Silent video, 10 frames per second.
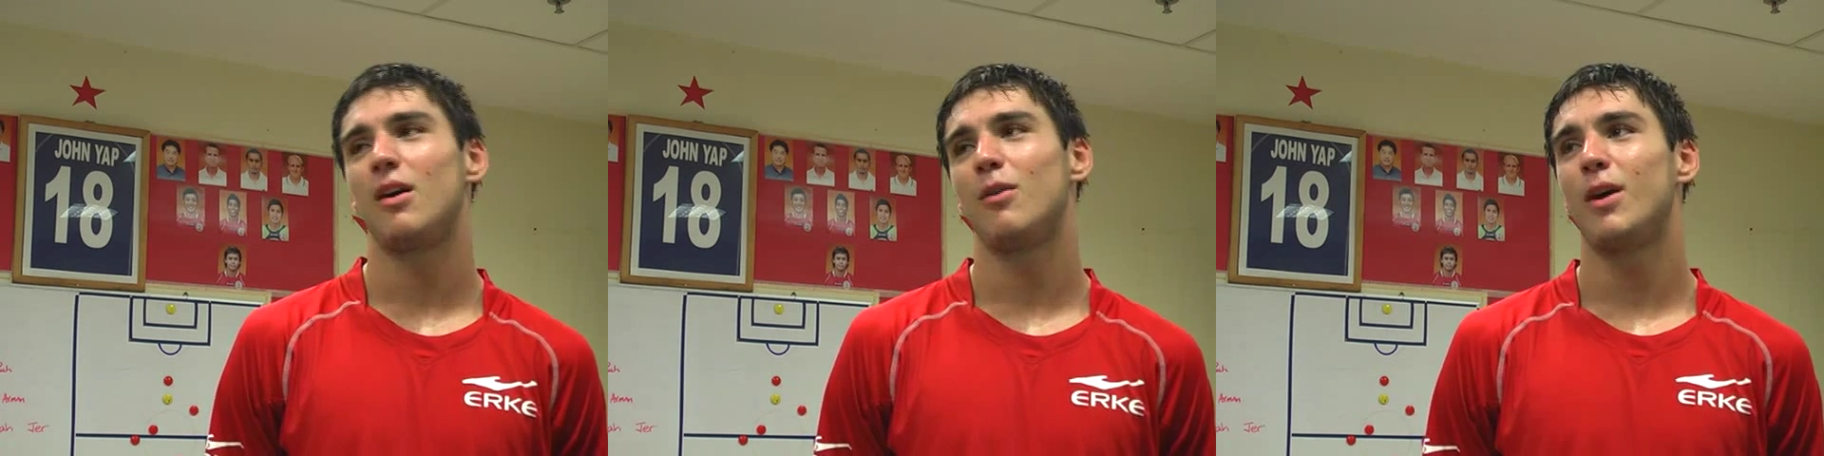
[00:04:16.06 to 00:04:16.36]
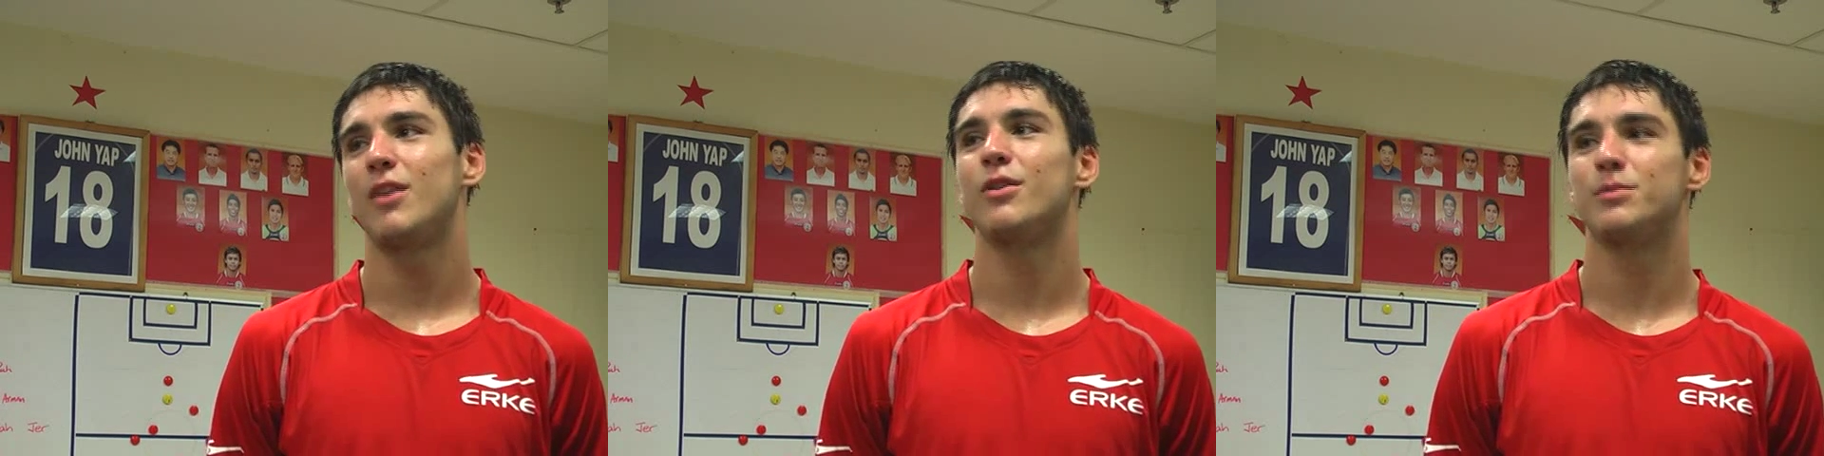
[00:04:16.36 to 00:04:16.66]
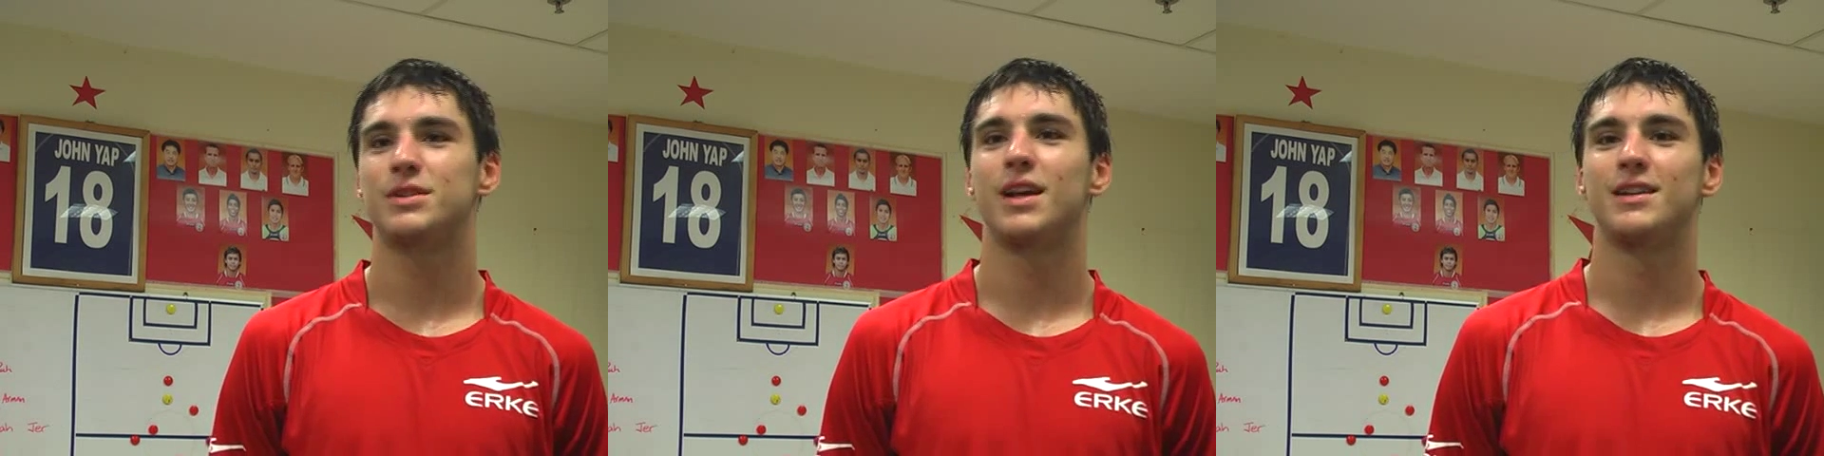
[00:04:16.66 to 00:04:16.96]
One of
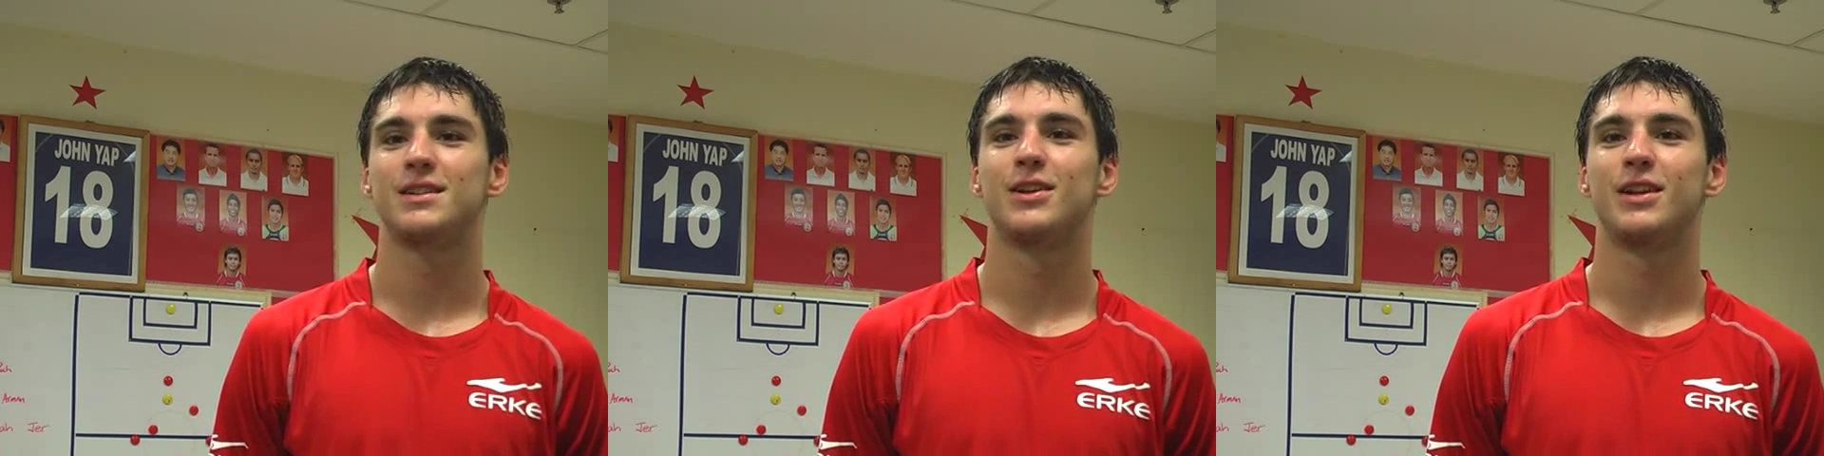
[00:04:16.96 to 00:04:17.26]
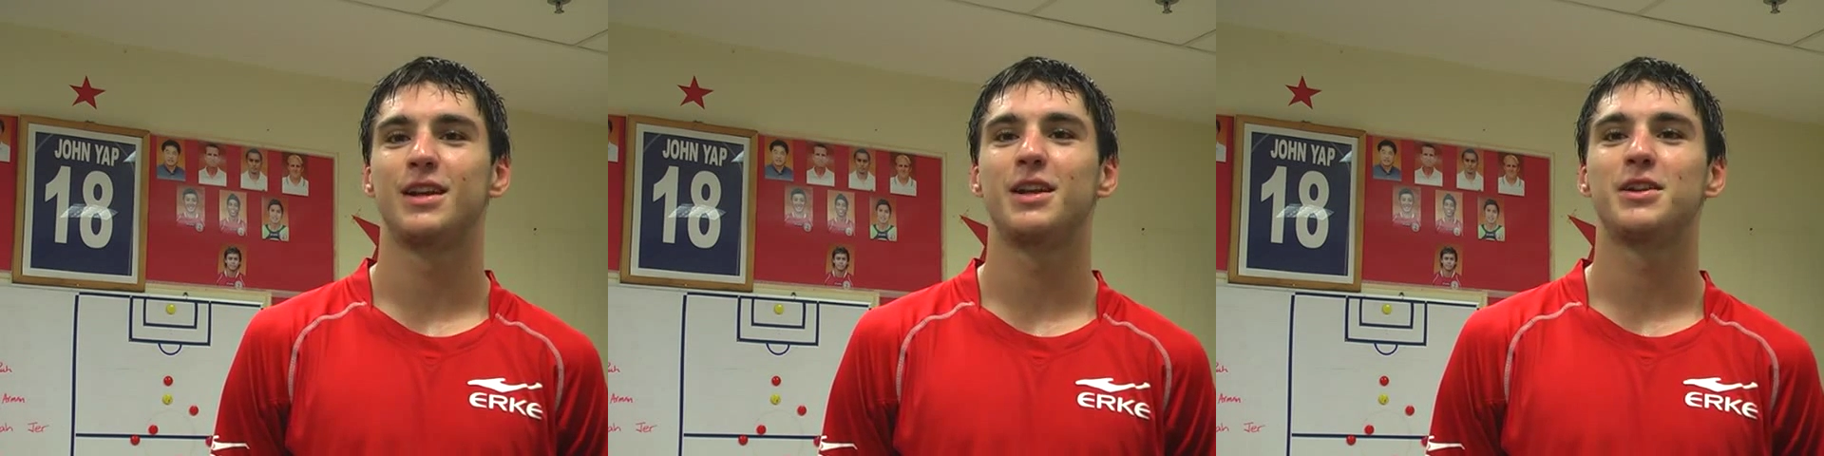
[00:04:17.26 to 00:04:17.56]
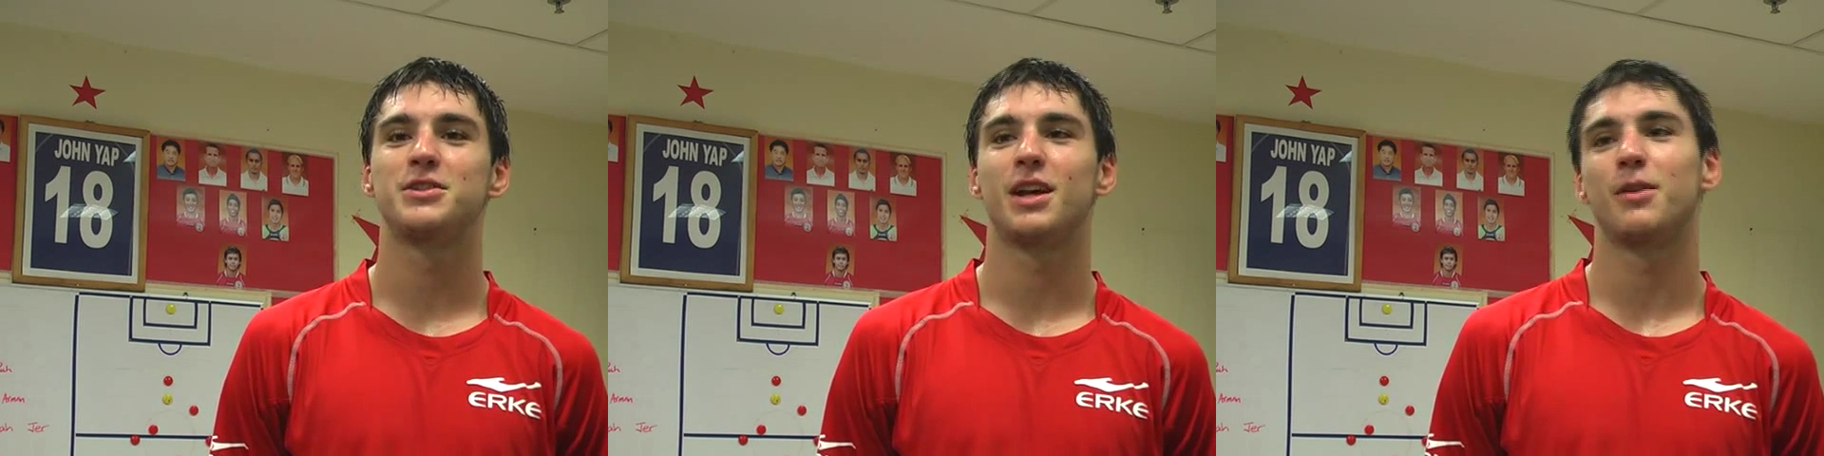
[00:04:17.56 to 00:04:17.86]
them is learning
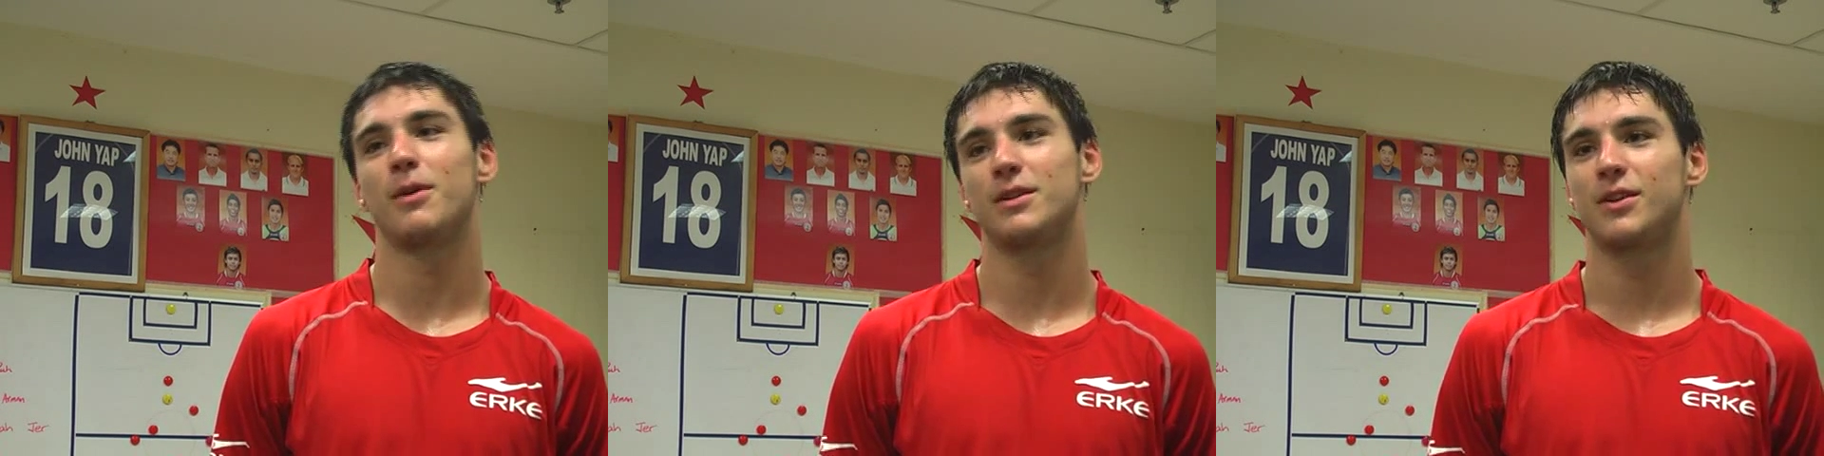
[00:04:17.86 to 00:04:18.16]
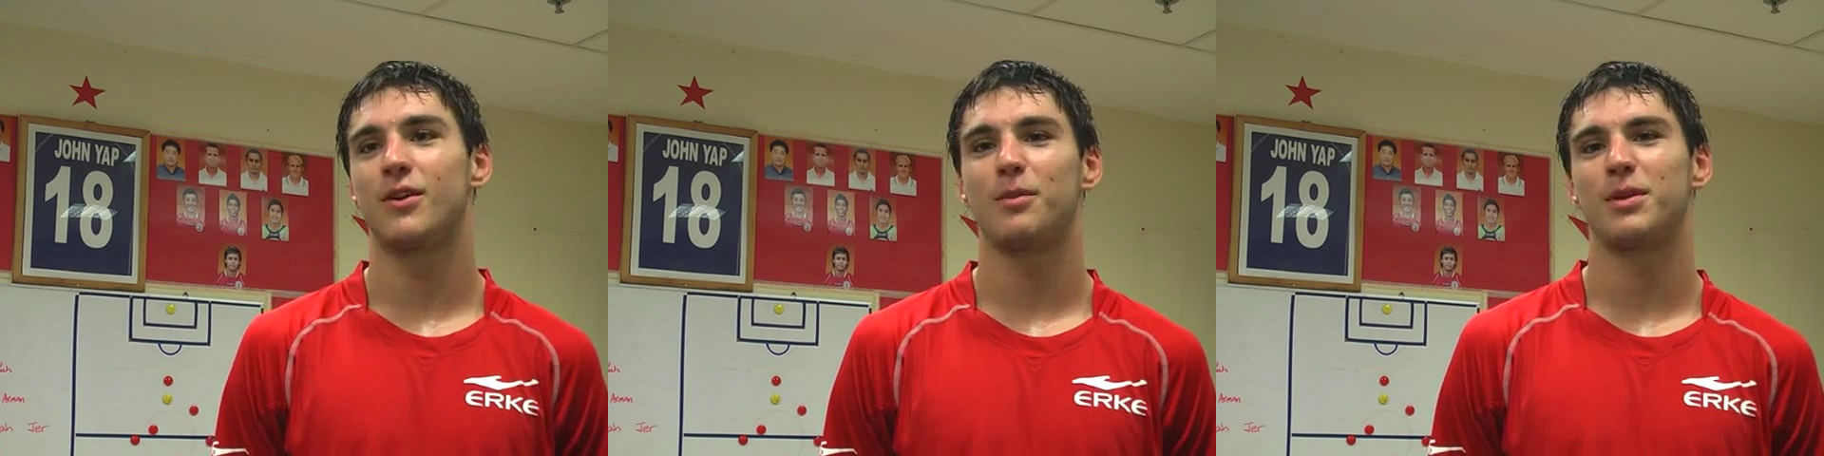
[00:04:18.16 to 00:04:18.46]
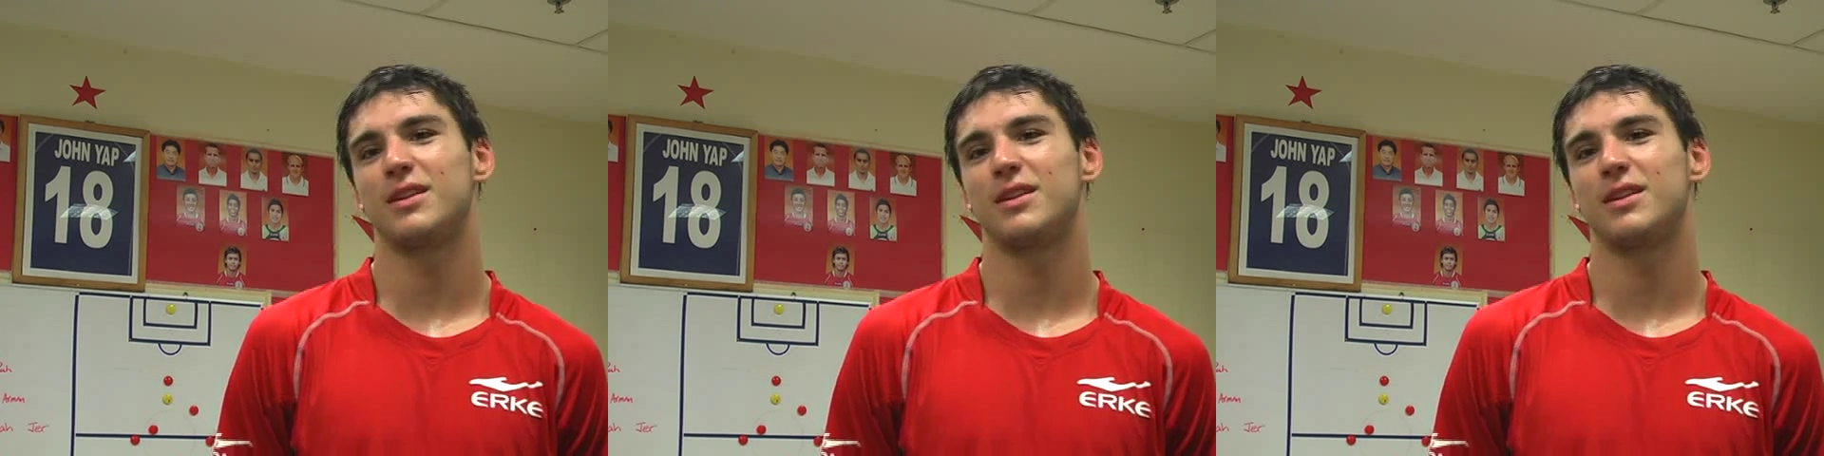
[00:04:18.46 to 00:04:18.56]
English, the other one's alright,